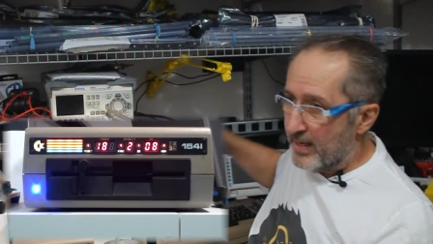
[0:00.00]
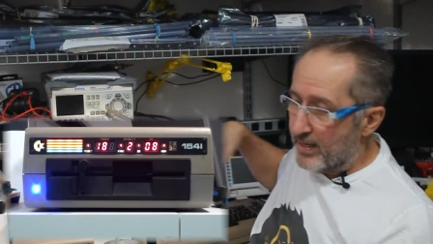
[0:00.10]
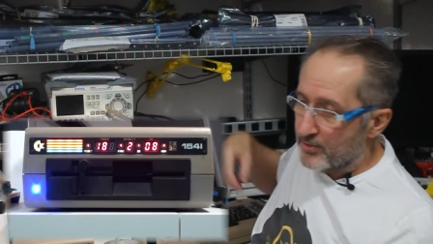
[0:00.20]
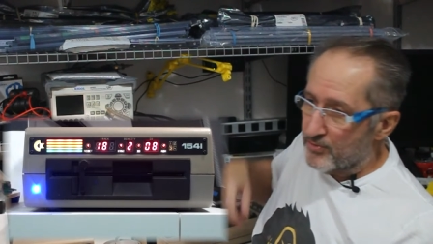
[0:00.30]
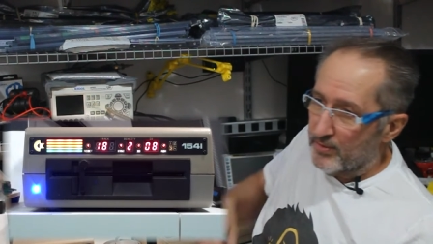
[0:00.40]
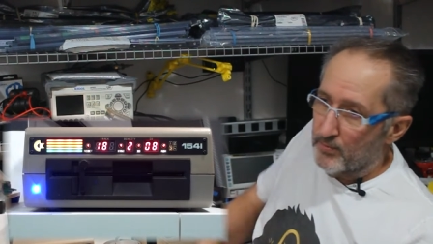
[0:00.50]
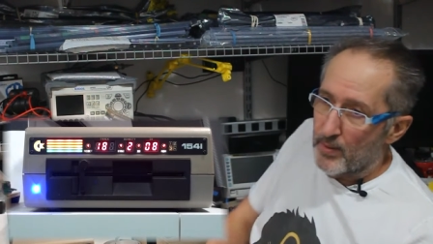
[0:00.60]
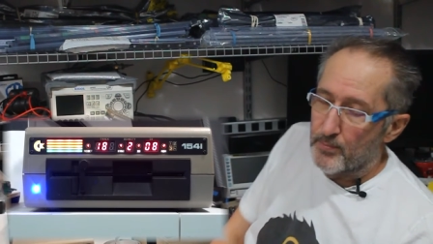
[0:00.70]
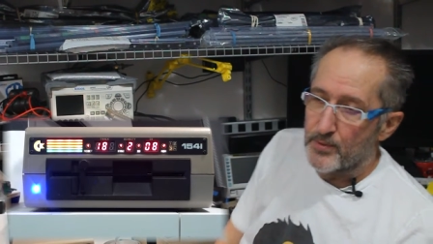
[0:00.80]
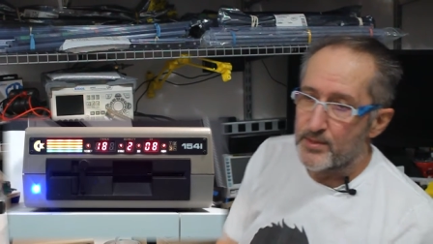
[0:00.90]
actually
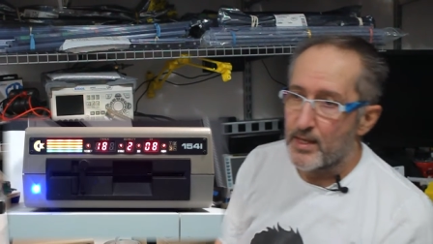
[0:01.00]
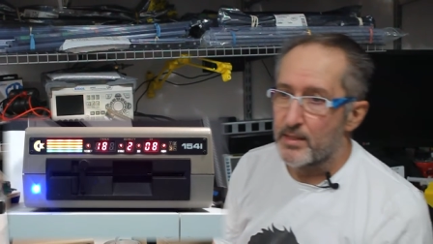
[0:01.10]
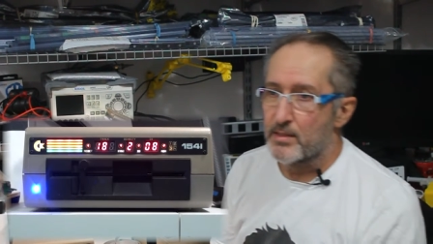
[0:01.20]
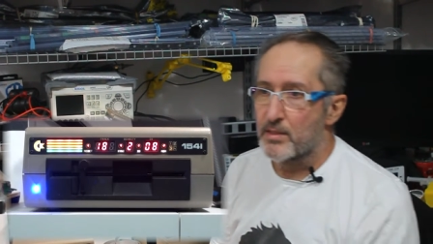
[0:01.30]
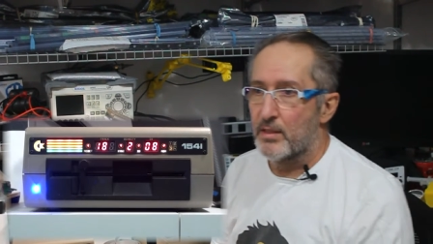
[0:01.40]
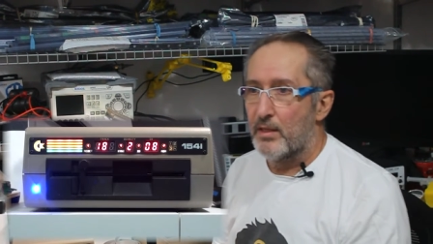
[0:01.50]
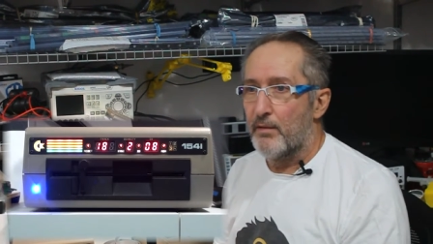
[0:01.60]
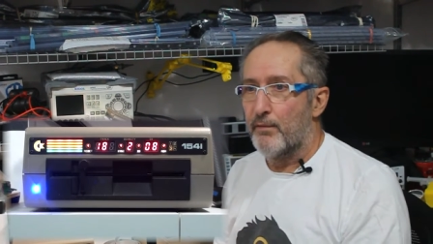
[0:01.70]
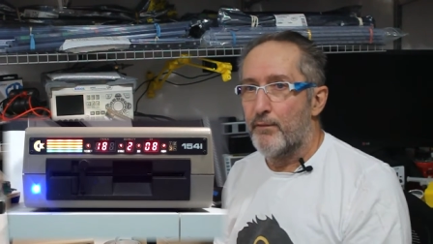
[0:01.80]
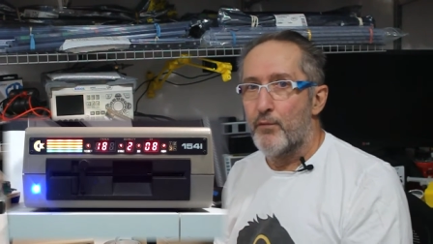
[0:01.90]
represents
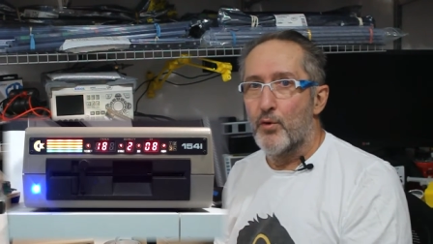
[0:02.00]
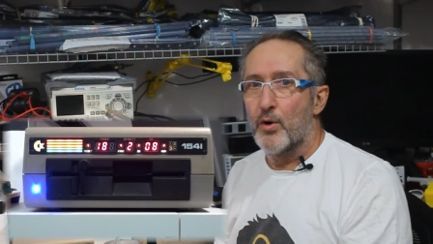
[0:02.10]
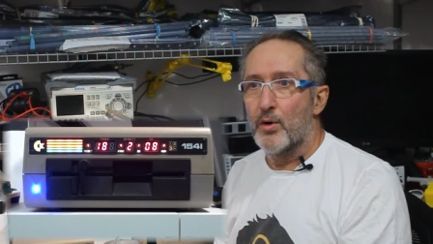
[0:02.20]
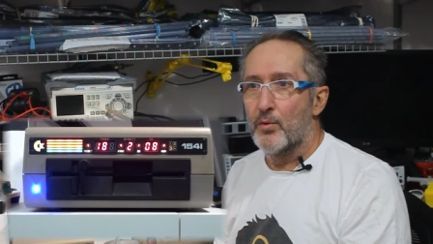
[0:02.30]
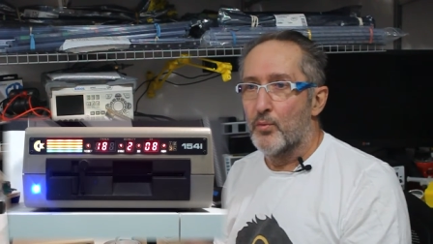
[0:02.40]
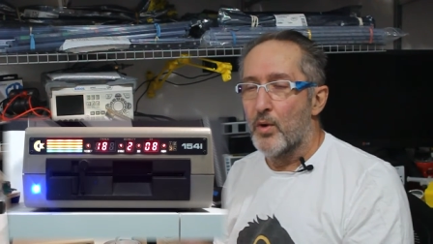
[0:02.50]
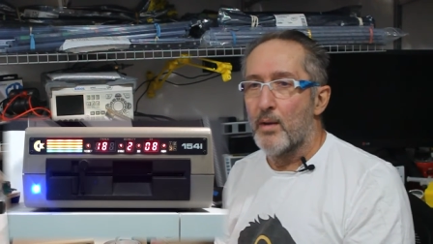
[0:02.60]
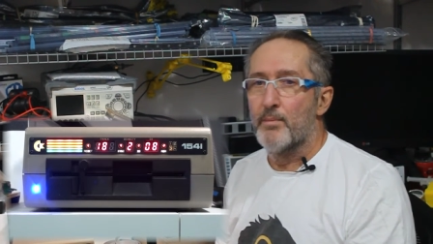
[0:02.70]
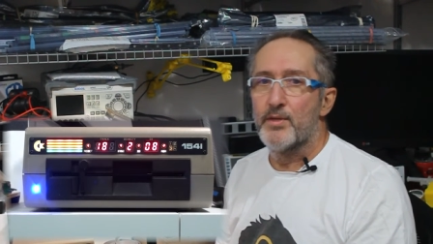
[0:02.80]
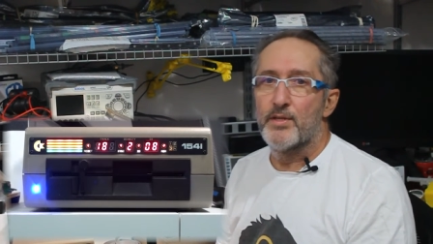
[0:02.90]
the 4
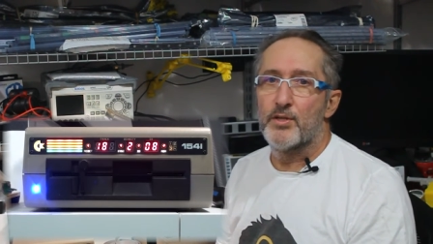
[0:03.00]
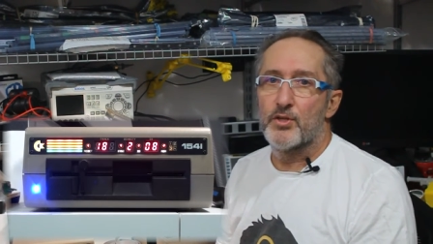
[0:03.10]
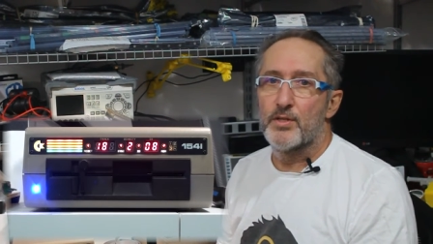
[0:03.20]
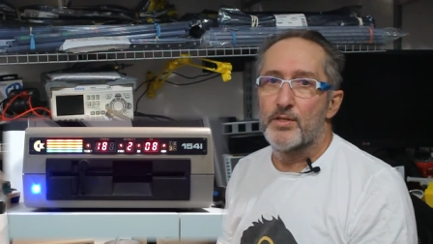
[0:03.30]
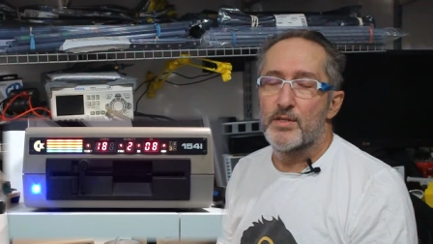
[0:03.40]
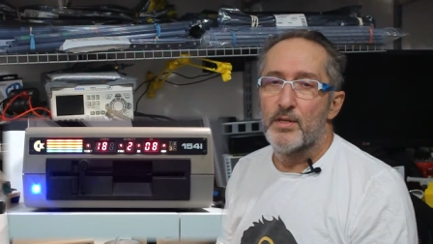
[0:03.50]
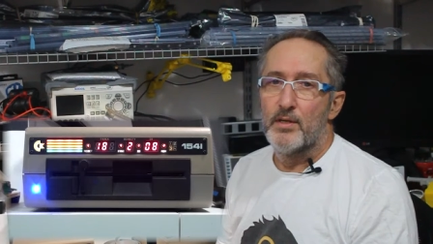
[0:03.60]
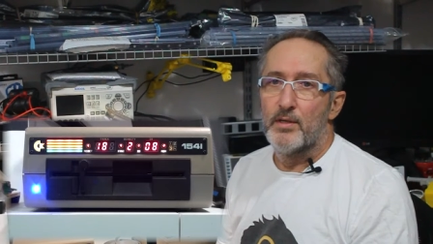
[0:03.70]
ROM positions